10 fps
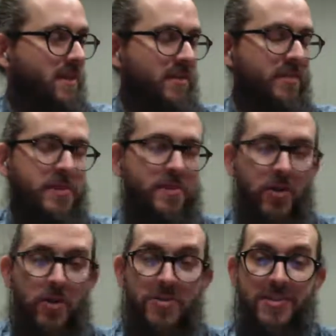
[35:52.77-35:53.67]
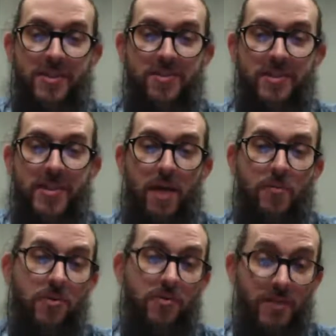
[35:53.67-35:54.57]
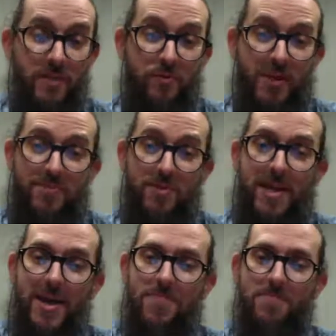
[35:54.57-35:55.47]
amount of gun sales that happen on Facebook every day.